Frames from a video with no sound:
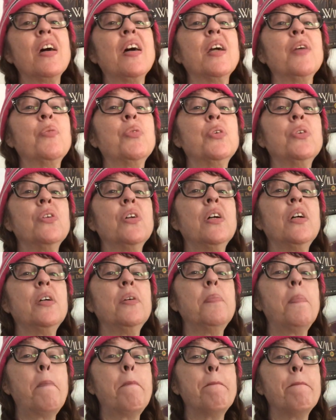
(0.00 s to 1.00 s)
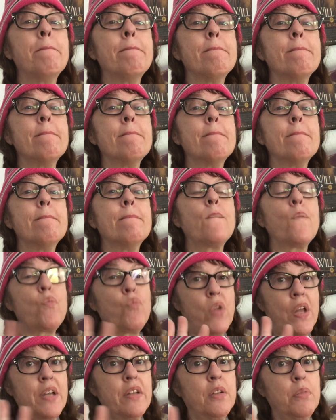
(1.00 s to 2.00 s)
I will
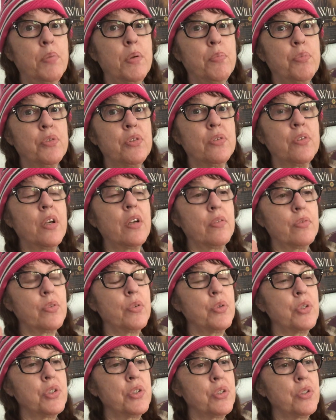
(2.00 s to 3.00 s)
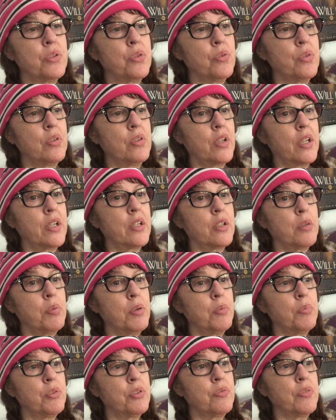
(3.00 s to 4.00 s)
like the people's. I always do like the
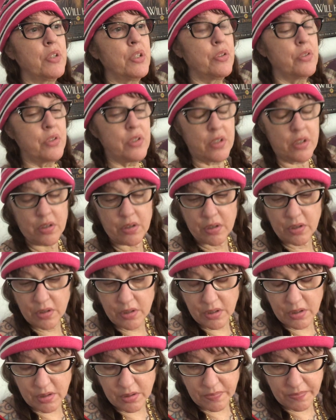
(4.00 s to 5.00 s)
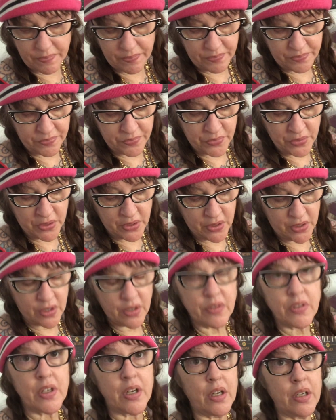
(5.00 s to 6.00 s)
people's videos that are
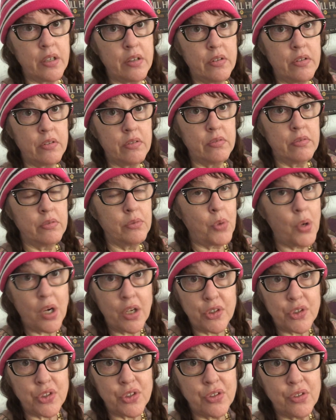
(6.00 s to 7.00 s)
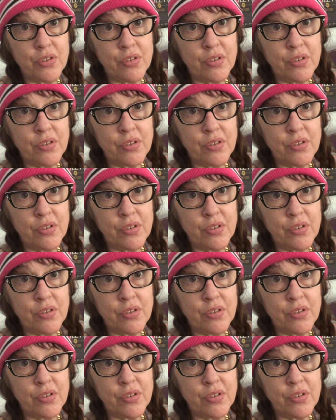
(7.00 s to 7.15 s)
that I watch.